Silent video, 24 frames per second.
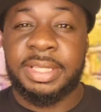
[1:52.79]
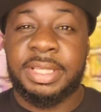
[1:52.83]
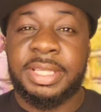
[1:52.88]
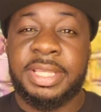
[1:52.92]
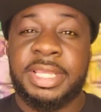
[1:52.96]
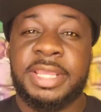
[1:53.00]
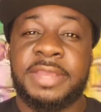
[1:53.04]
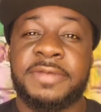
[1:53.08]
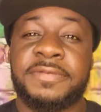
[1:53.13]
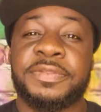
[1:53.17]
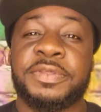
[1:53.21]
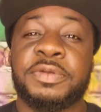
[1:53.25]

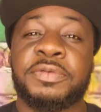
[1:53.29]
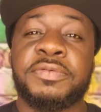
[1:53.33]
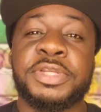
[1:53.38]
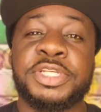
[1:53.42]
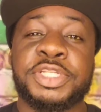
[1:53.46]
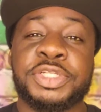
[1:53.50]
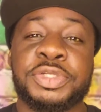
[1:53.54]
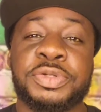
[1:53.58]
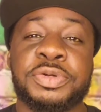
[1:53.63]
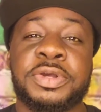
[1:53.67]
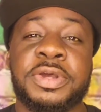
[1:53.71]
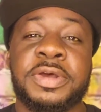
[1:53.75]
If the
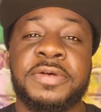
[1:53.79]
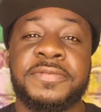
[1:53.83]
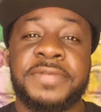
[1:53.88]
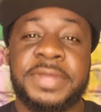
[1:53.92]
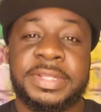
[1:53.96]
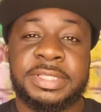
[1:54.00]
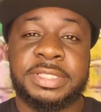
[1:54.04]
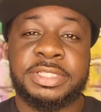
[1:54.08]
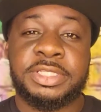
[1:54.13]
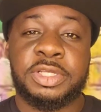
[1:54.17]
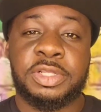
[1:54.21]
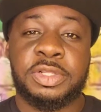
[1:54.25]
original
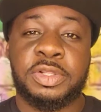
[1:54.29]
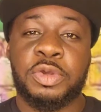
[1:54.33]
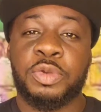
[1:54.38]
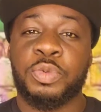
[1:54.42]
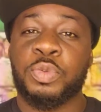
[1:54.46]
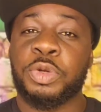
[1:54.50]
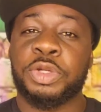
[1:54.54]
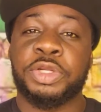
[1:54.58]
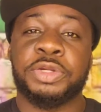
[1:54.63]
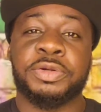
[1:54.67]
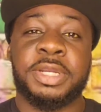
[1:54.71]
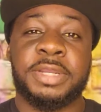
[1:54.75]
Aventus Cologne
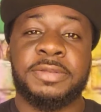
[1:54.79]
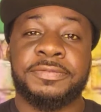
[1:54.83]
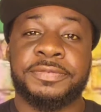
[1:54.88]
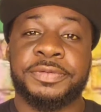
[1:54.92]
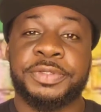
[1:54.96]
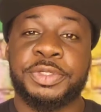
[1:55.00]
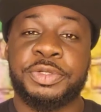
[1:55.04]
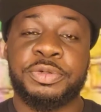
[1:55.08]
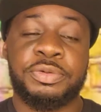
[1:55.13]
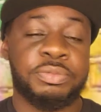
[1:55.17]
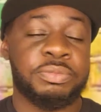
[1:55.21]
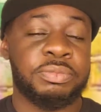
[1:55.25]
worked great for
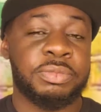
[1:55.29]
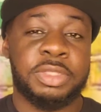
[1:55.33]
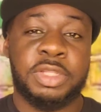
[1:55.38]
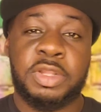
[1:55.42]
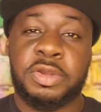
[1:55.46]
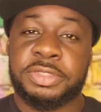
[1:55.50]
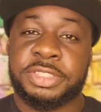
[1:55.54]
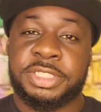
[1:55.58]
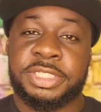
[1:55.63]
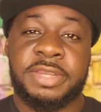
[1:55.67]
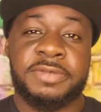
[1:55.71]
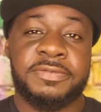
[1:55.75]
you,
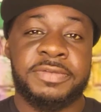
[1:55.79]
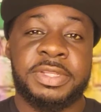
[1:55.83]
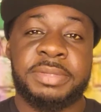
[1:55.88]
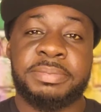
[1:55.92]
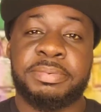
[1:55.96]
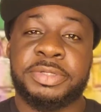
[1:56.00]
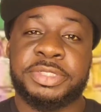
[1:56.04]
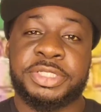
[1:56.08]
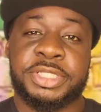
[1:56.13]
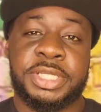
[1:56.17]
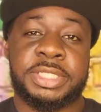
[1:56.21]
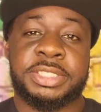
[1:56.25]
longevity,
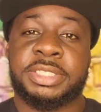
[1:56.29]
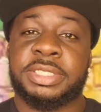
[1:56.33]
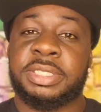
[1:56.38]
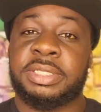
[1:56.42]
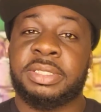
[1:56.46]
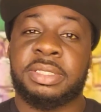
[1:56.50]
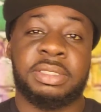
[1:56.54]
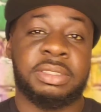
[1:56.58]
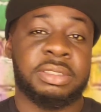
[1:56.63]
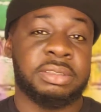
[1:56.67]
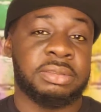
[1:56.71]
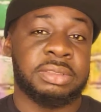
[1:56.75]

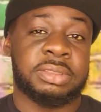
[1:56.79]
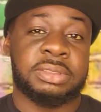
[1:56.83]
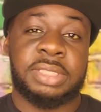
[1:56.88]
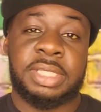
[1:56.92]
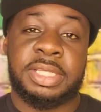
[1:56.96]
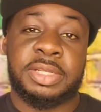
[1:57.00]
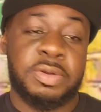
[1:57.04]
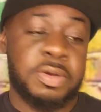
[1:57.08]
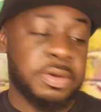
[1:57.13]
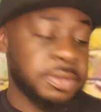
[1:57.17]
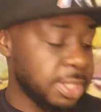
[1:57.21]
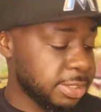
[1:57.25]
projection,
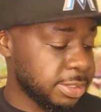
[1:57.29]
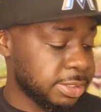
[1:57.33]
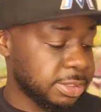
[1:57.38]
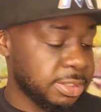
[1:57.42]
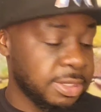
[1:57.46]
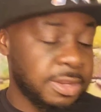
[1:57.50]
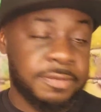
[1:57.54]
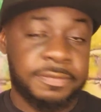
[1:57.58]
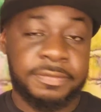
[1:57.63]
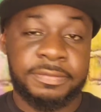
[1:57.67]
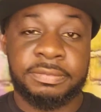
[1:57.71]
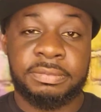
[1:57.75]
and all that
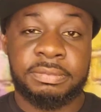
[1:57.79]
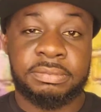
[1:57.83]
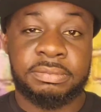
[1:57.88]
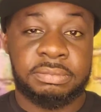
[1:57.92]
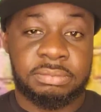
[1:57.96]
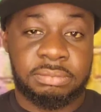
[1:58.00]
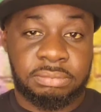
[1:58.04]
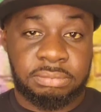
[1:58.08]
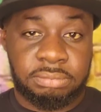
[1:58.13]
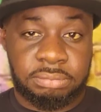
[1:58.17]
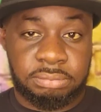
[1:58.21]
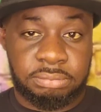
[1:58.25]
stuff,
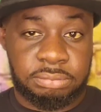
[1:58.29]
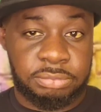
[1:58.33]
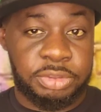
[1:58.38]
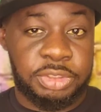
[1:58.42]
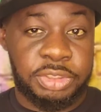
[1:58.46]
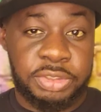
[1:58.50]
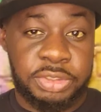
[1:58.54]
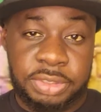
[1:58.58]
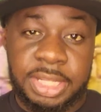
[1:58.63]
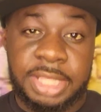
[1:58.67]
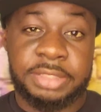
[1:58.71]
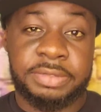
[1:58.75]

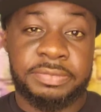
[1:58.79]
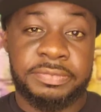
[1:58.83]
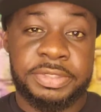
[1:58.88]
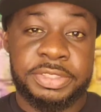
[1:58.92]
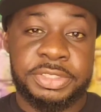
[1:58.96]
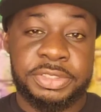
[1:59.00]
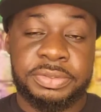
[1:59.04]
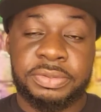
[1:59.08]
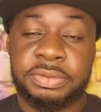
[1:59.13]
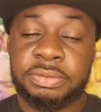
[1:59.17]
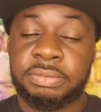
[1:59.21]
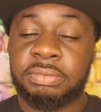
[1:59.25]
you like the
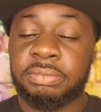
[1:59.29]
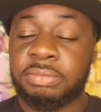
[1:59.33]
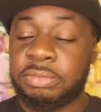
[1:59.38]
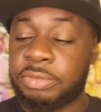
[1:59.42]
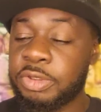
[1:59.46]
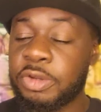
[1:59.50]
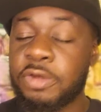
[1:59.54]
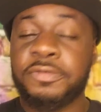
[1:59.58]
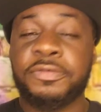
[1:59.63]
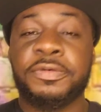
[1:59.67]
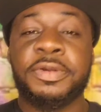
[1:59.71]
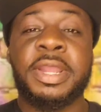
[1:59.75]
original,
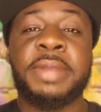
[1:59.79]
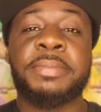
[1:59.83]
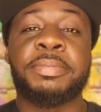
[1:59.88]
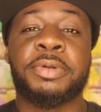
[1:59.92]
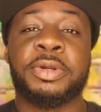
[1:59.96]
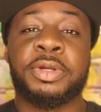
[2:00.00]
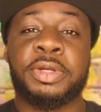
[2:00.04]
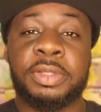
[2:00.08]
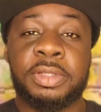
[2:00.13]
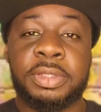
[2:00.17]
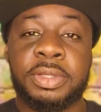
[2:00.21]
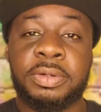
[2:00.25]
go for Emperor
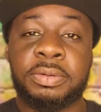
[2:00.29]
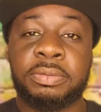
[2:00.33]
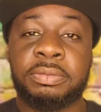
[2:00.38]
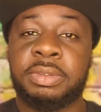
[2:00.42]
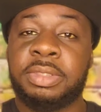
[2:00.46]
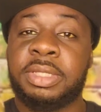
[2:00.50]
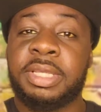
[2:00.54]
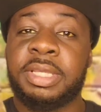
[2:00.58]
Cologne.